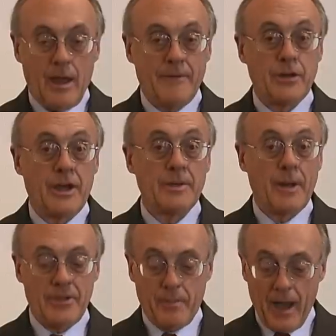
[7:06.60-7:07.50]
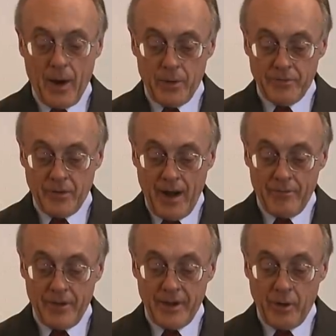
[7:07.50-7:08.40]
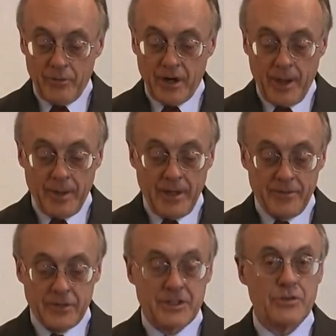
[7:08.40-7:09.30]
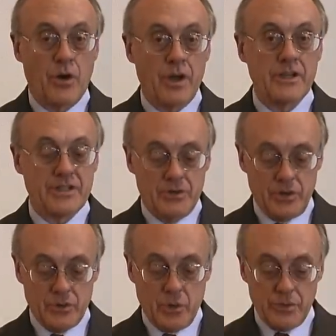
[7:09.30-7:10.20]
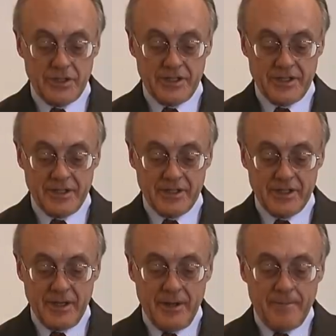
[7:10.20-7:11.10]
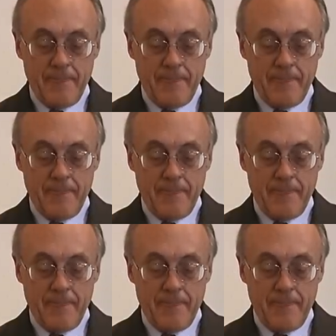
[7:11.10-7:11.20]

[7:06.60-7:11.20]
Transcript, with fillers: I've talked about the power of gravity overcoming even the strongest structural resistance.